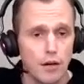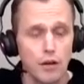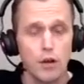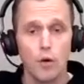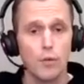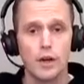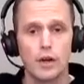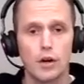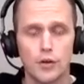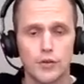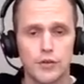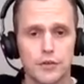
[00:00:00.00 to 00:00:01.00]
lowering
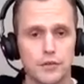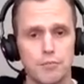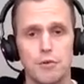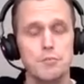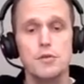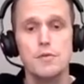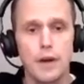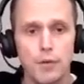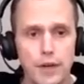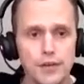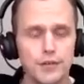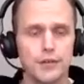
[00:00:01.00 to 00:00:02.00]
cost, removing
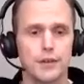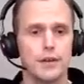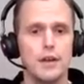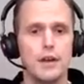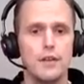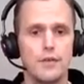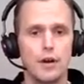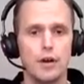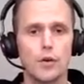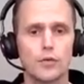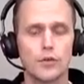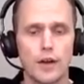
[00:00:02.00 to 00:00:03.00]
risk.
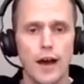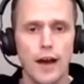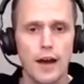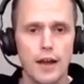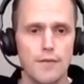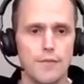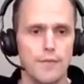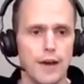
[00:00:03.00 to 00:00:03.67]
Those are the high